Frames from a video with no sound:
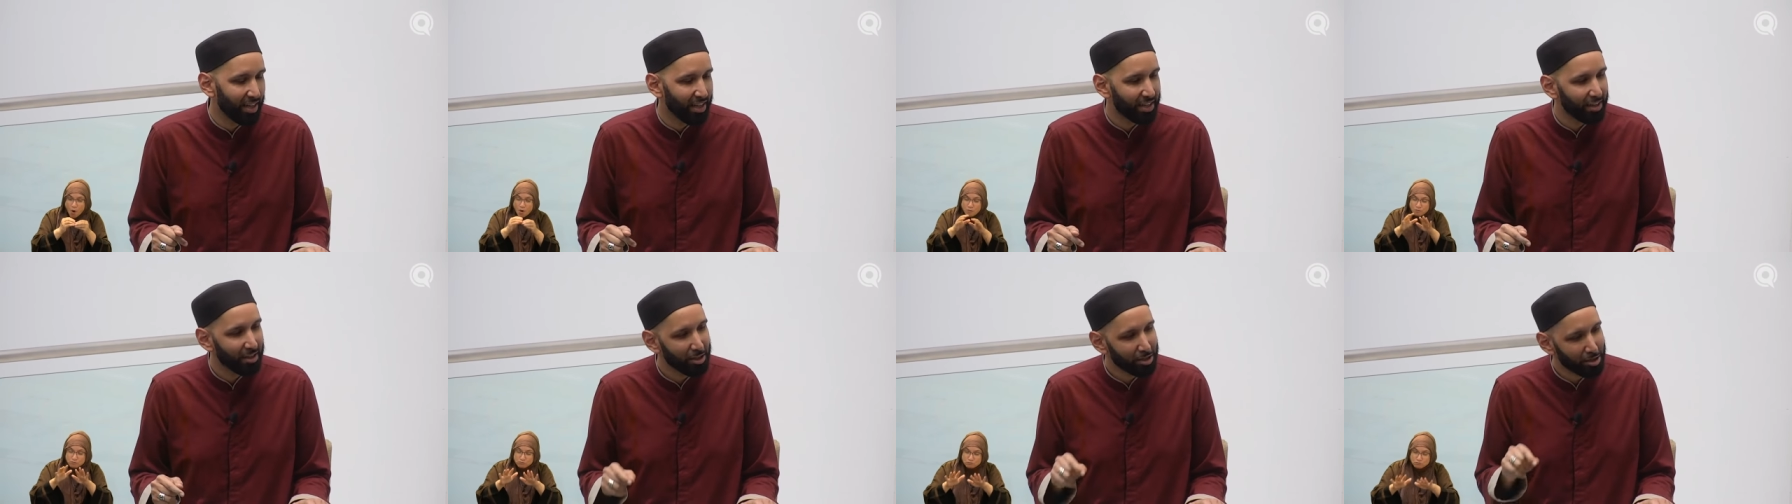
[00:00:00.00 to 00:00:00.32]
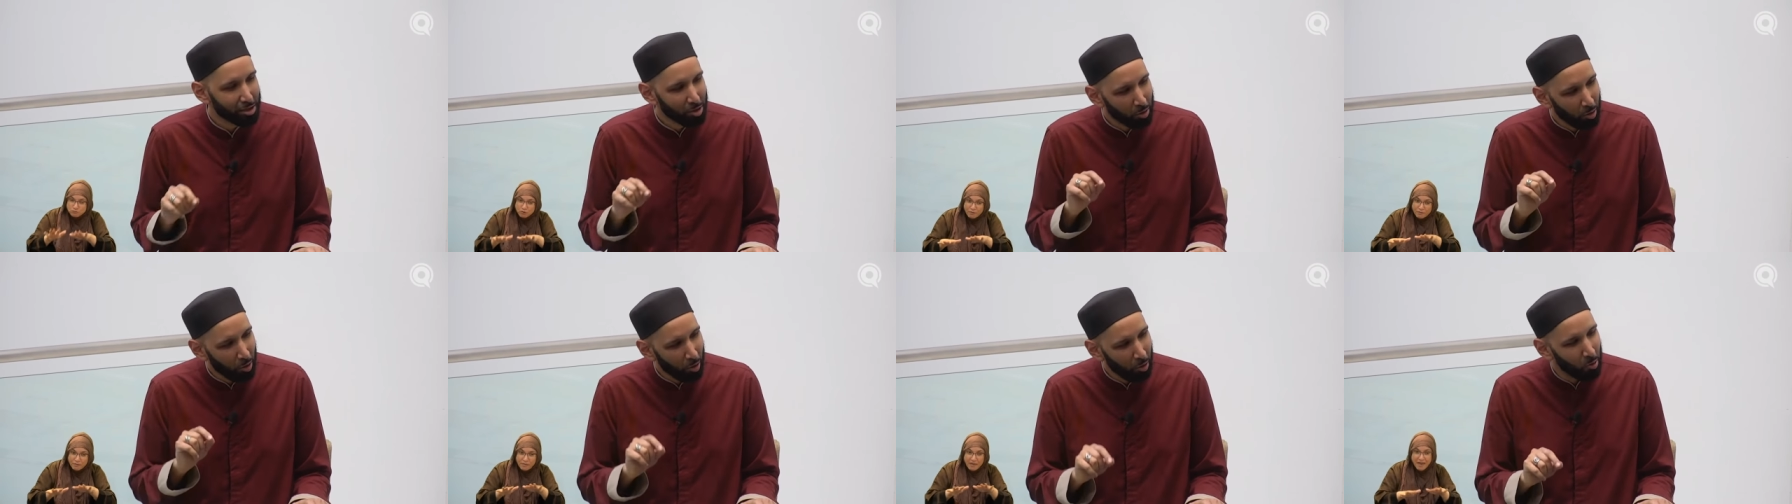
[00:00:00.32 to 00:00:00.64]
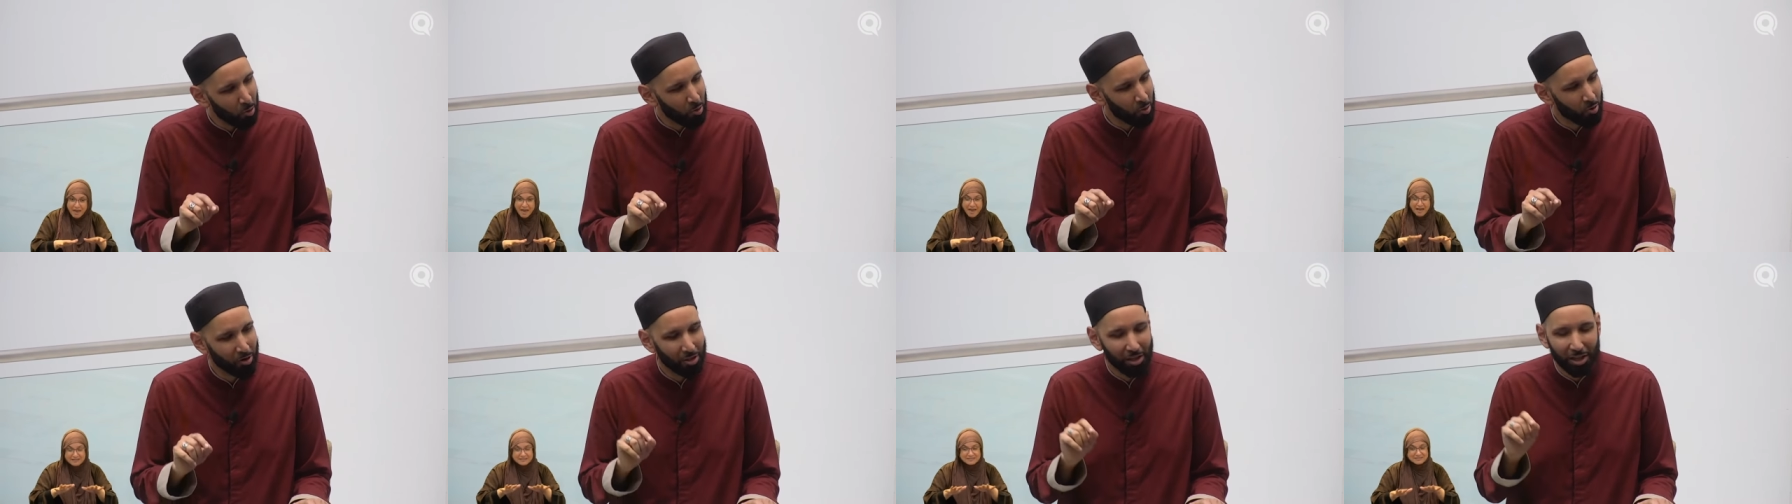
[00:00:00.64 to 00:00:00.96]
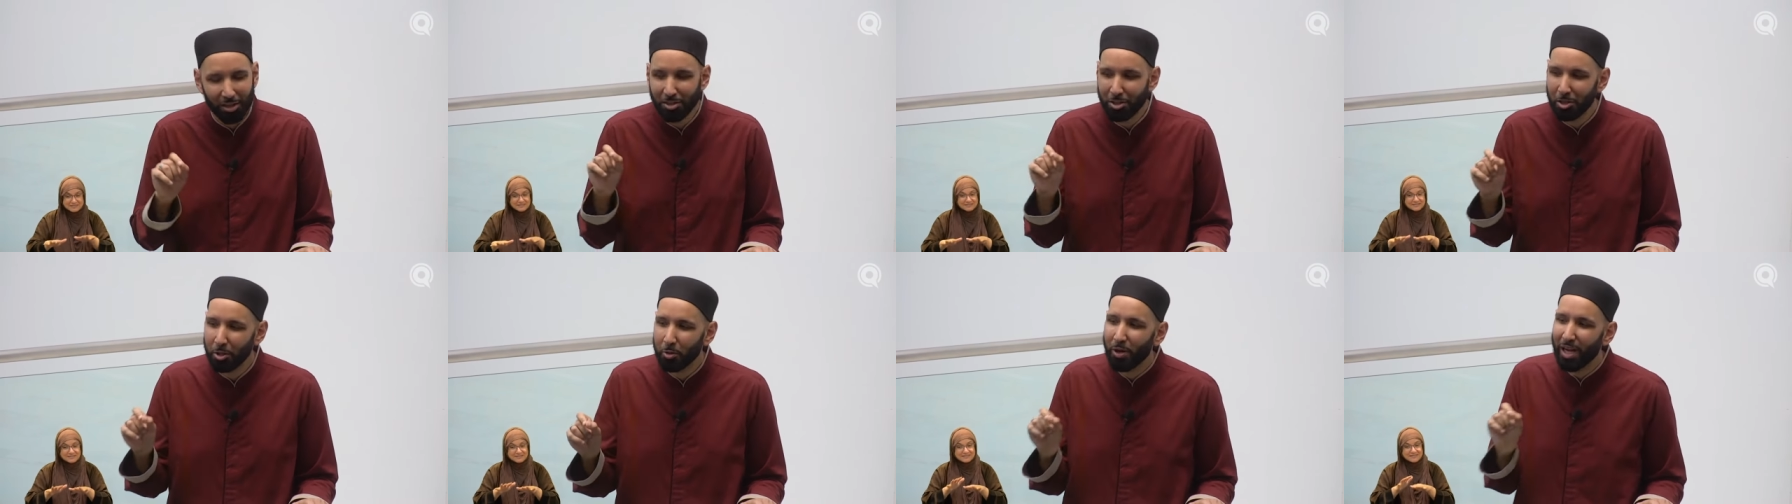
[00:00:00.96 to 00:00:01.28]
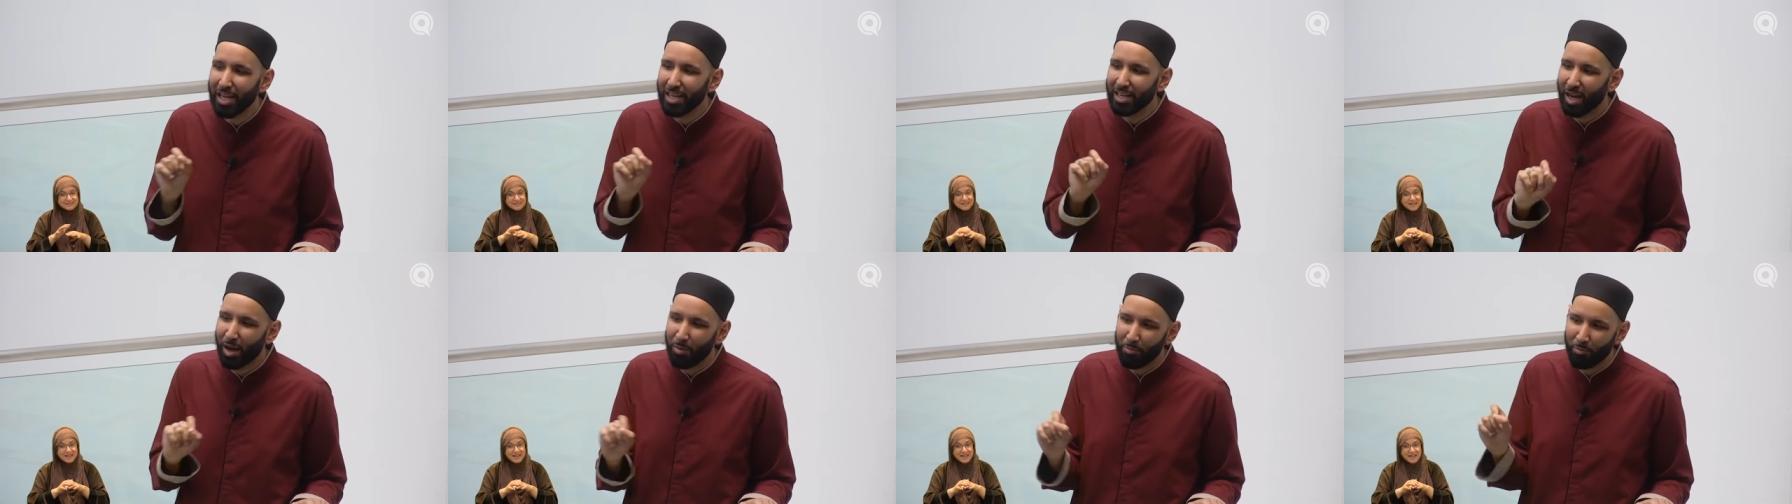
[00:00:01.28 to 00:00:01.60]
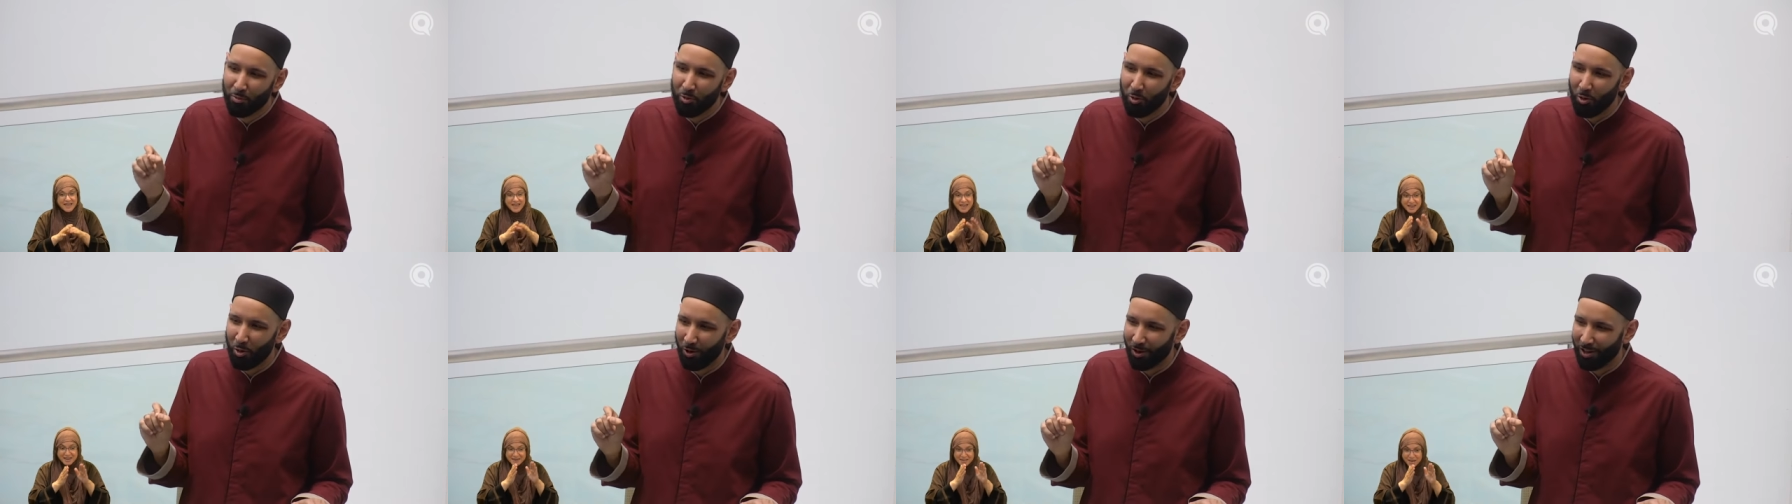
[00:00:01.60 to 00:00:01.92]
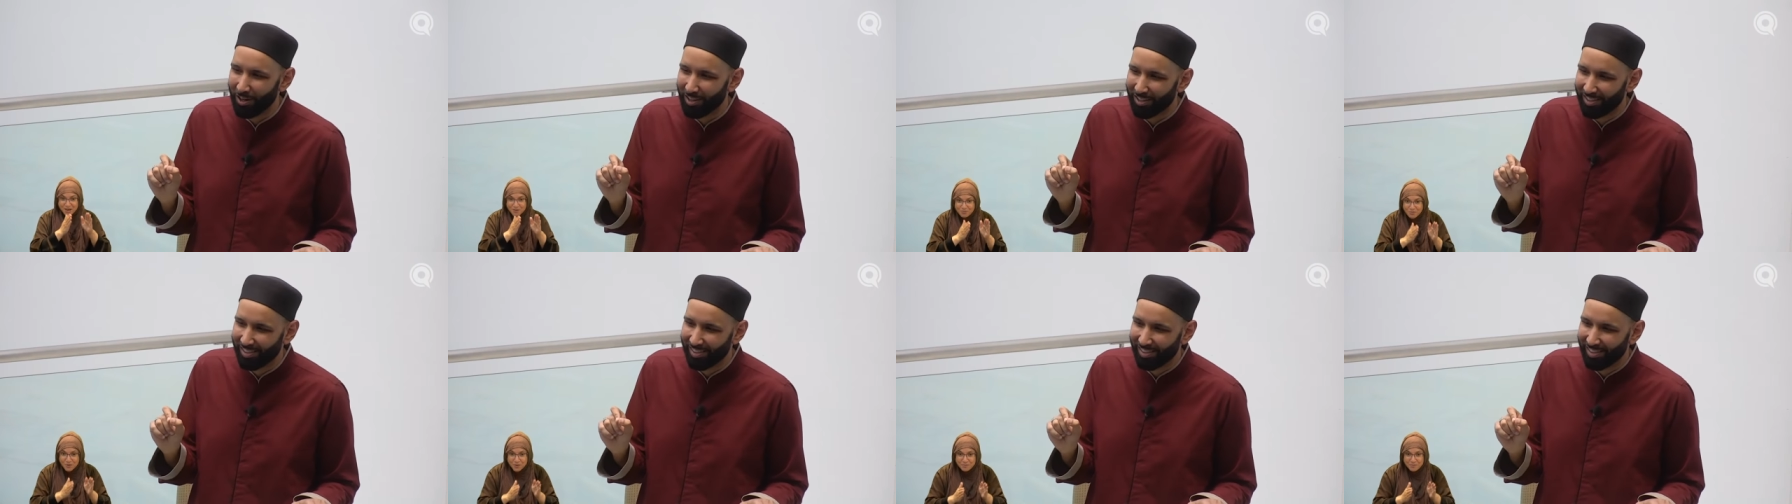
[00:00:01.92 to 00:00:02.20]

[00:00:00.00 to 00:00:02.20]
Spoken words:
The suhoor that you wake up for,